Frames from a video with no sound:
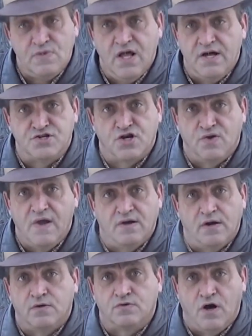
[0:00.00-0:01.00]
It's a great
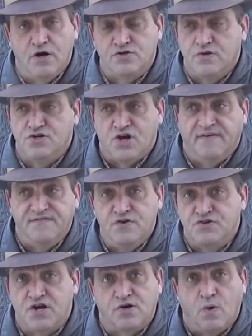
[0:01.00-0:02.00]
little cartridge. I've
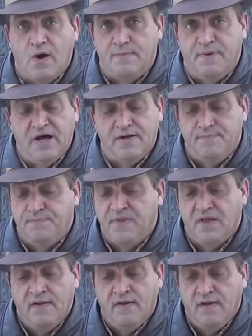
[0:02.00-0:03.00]
used it quite a bit.
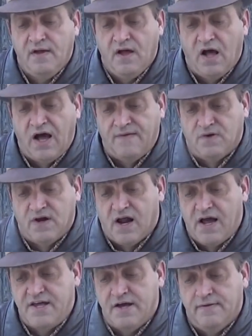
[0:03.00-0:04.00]
I really
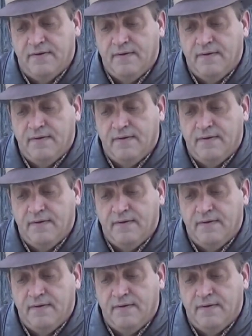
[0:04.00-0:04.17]
like it.